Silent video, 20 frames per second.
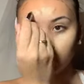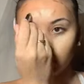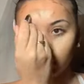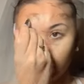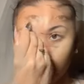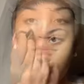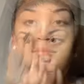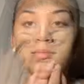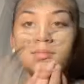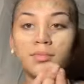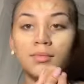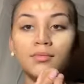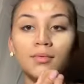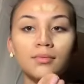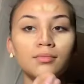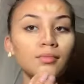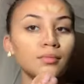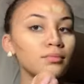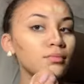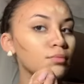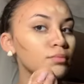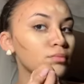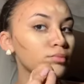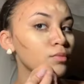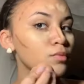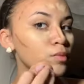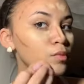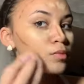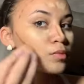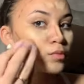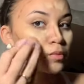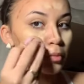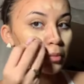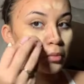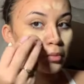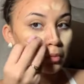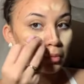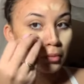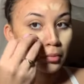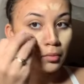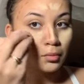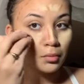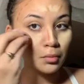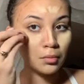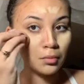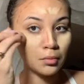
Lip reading: Then I'm going to be using my sponge